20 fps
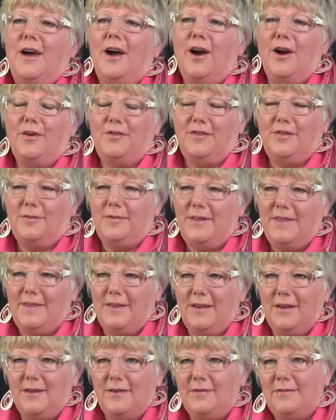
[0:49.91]
Arts
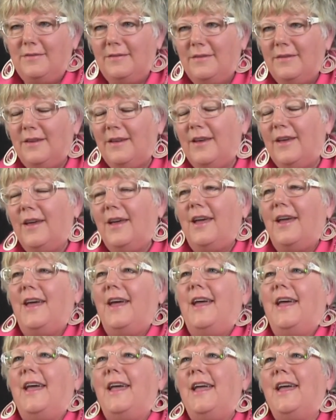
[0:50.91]
Within,
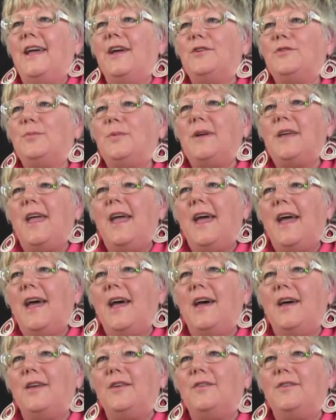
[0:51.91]
and we
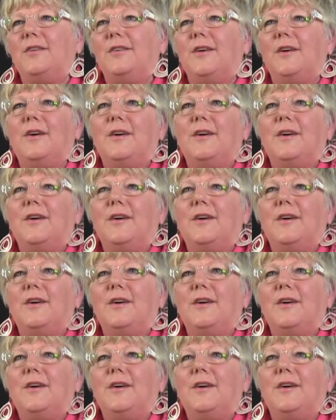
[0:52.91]
had